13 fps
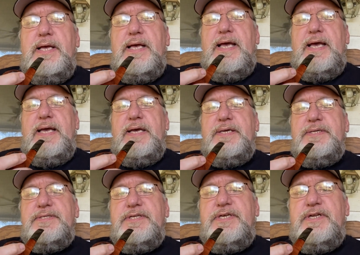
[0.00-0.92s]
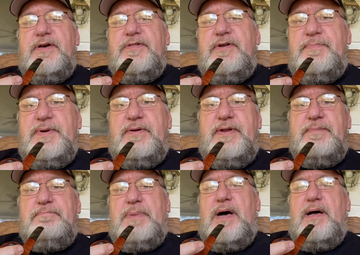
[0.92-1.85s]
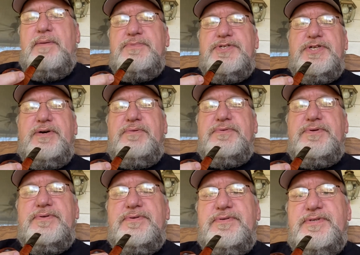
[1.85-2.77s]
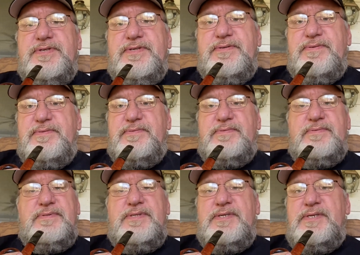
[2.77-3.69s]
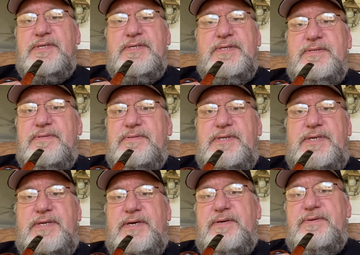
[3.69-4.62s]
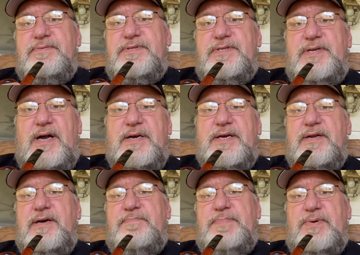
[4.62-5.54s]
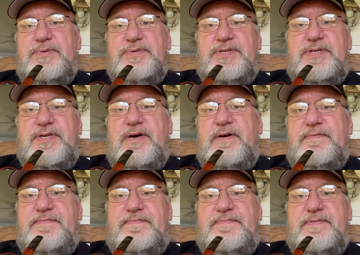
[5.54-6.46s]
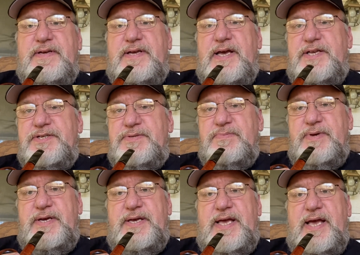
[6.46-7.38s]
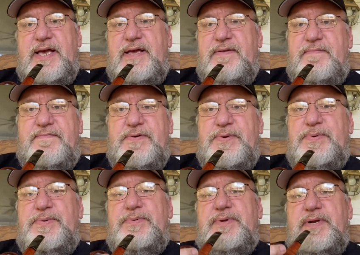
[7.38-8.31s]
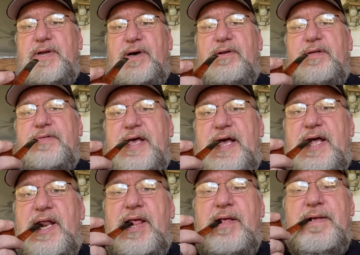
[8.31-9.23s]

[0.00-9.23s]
And, they're building bomb shelters and, stocking up on stuff in case we can't get food and all of that.